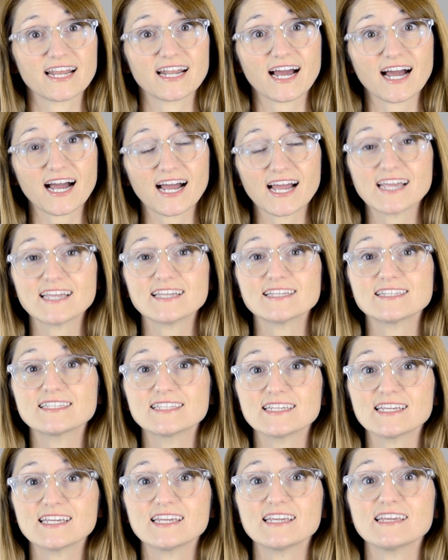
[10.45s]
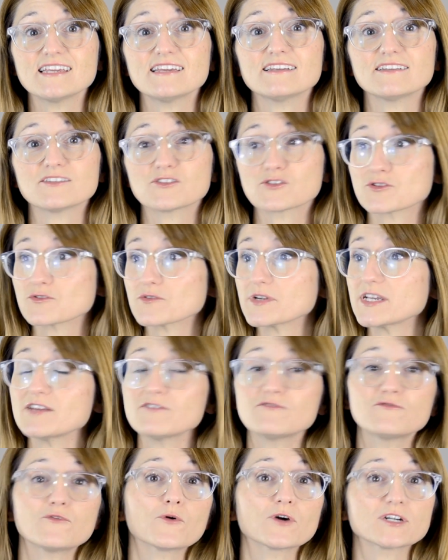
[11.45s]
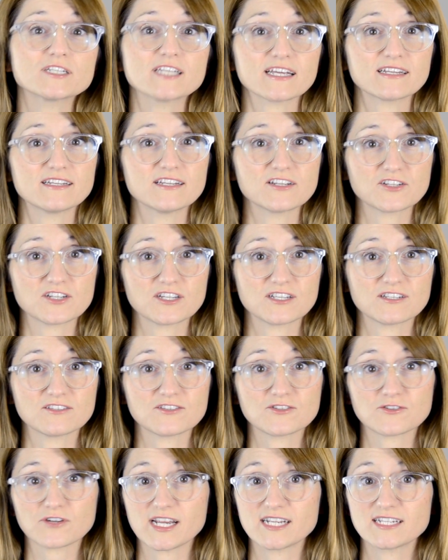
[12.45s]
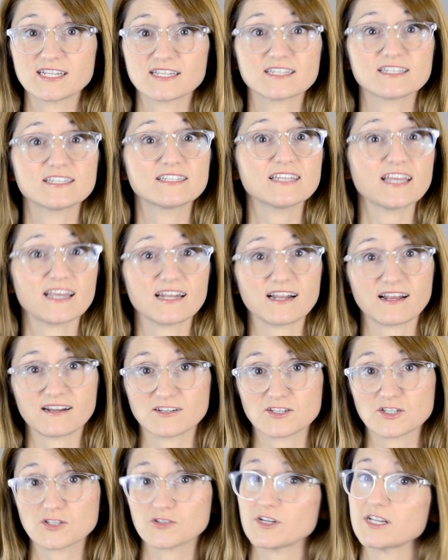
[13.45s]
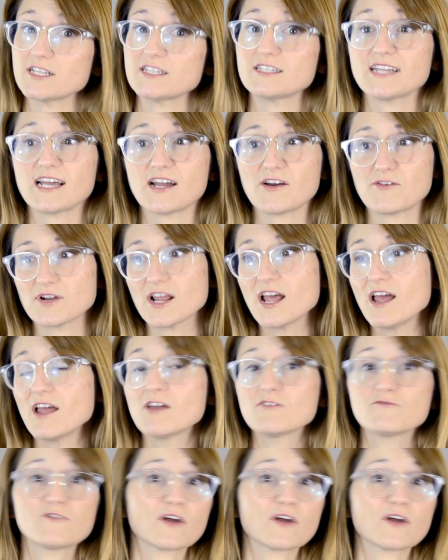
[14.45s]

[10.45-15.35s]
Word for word: and I see three, four technicians trying to sit on a stressed out,